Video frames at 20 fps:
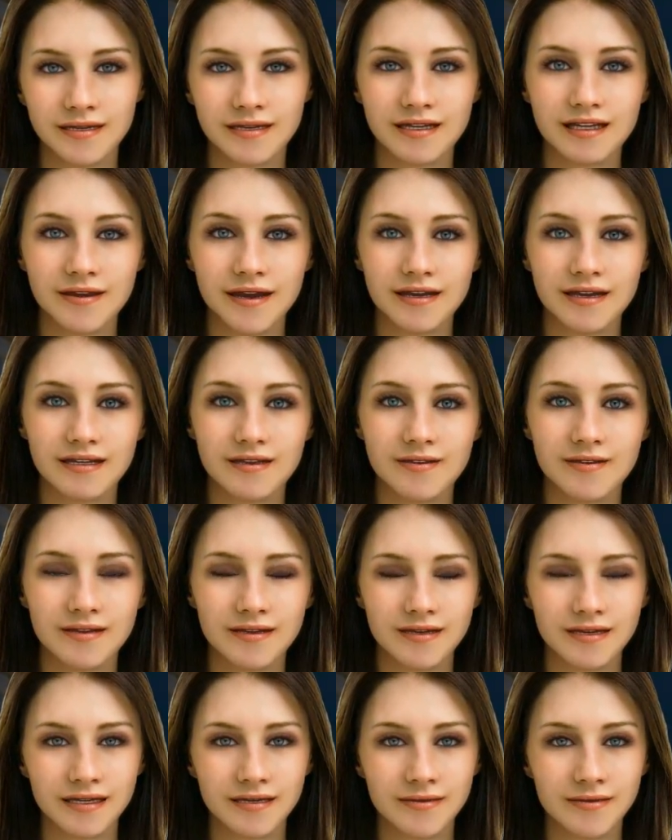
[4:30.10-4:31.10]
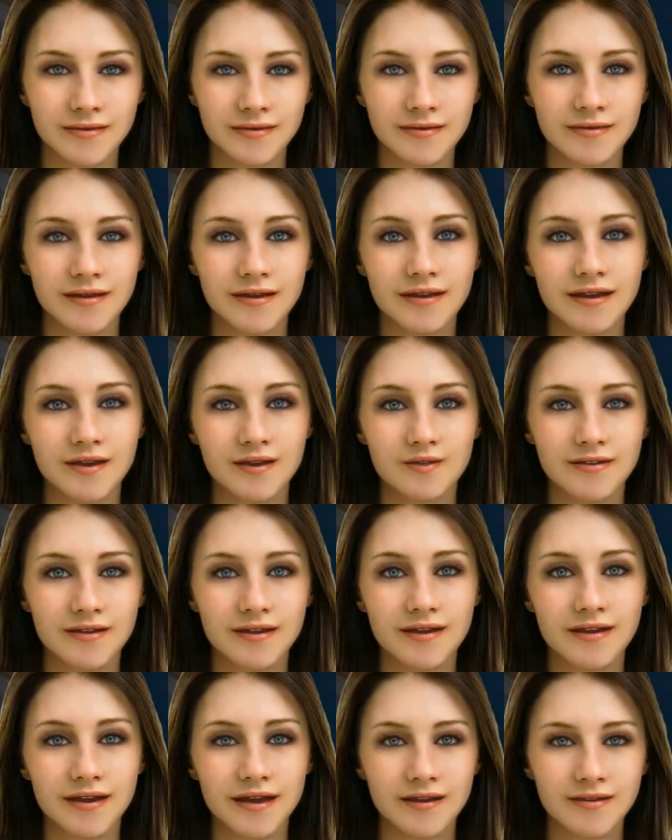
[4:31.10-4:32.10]
Steam snails, clams
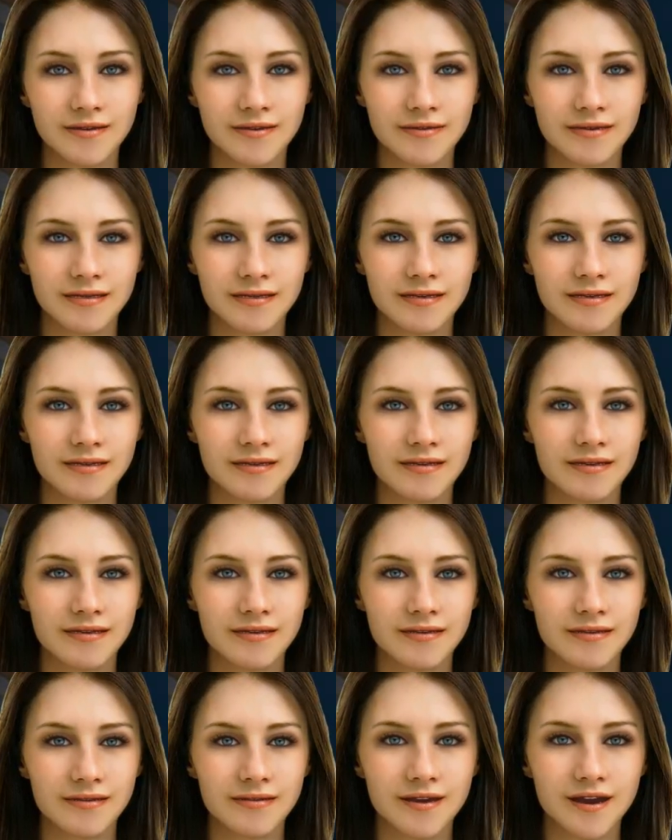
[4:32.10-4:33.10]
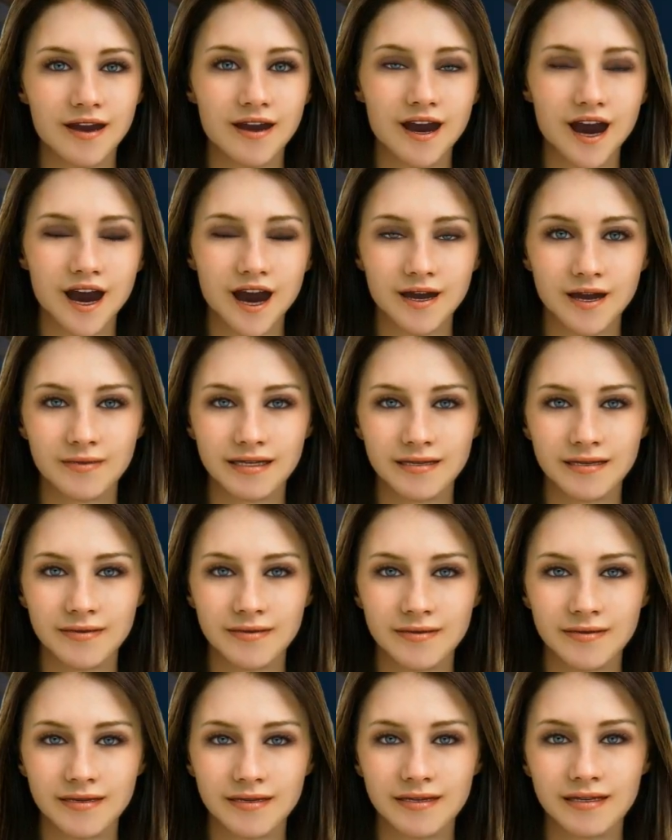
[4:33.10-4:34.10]
and limpets. Frogs,
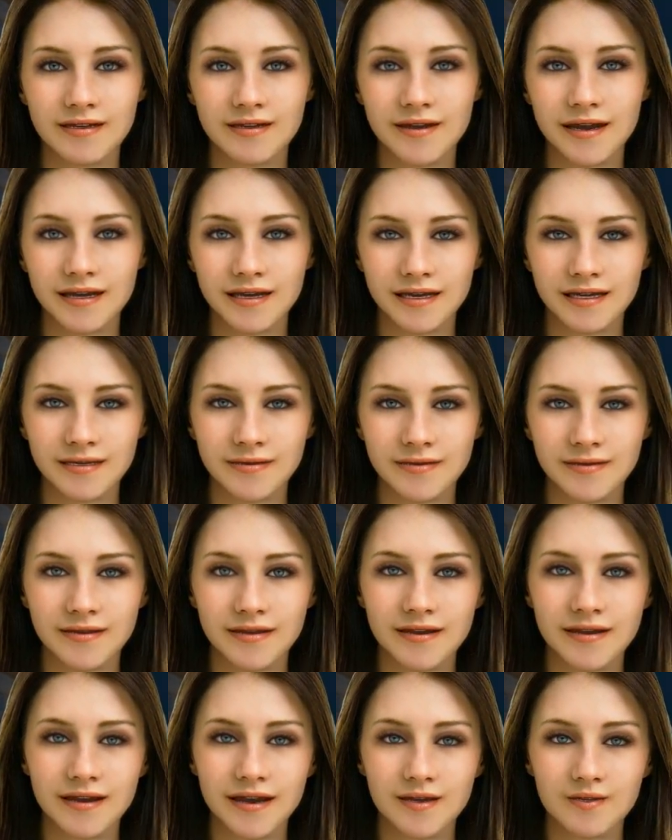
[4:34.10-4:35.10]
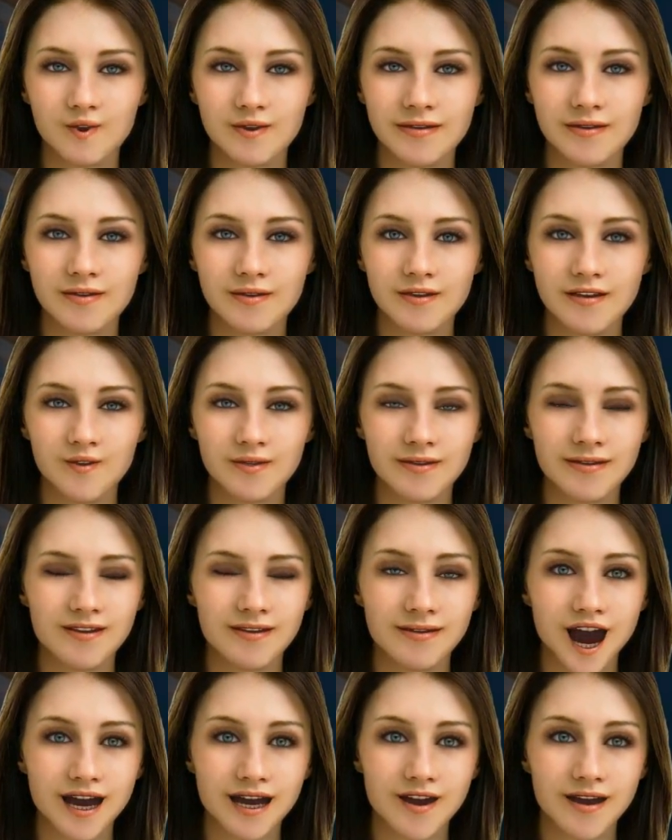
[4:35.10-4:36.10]
snakes, lizards and birds
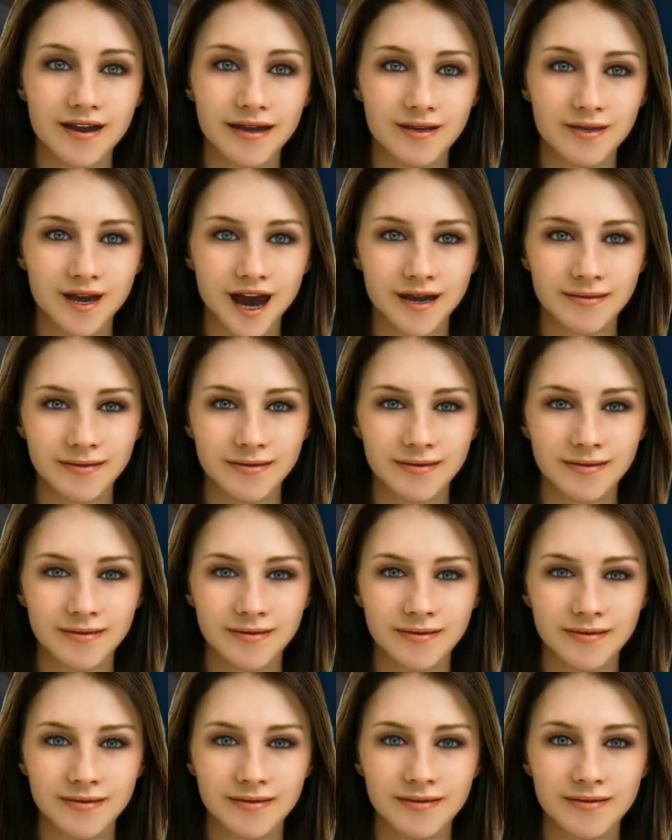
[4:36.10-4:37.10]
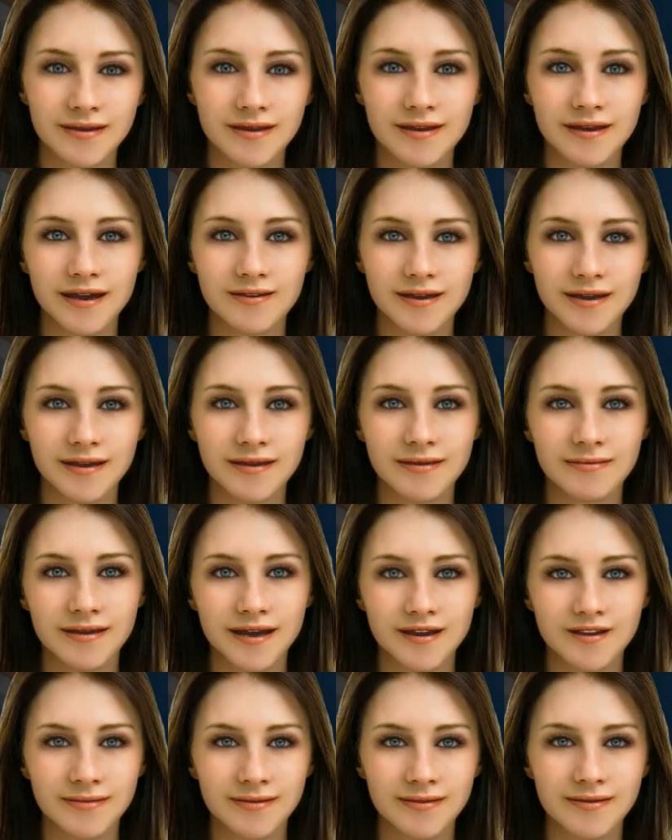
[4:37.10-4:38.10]
are also edible. Remove the
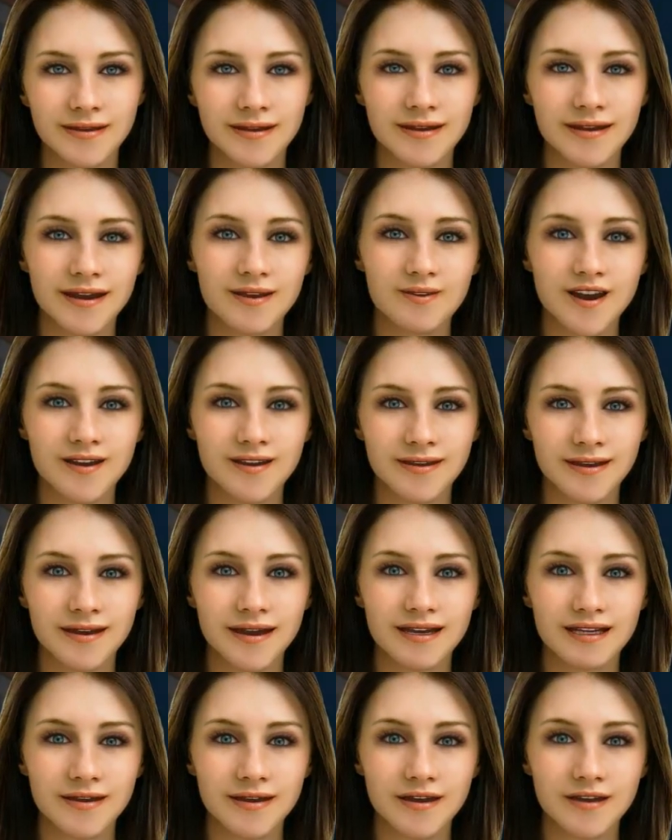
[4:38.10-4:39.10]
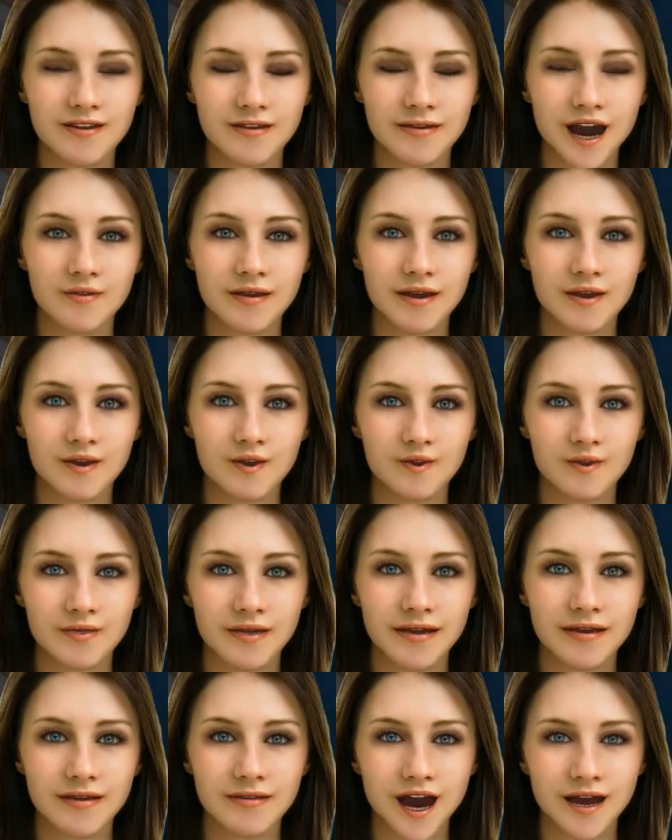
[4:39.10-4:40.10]
head, entrails and skin before adding them
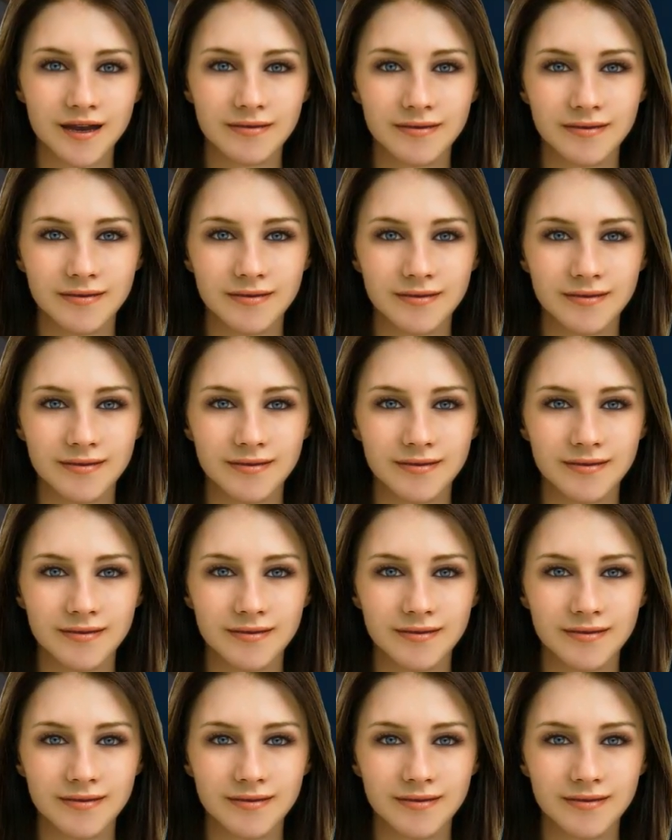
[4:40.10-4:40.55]
to the pot.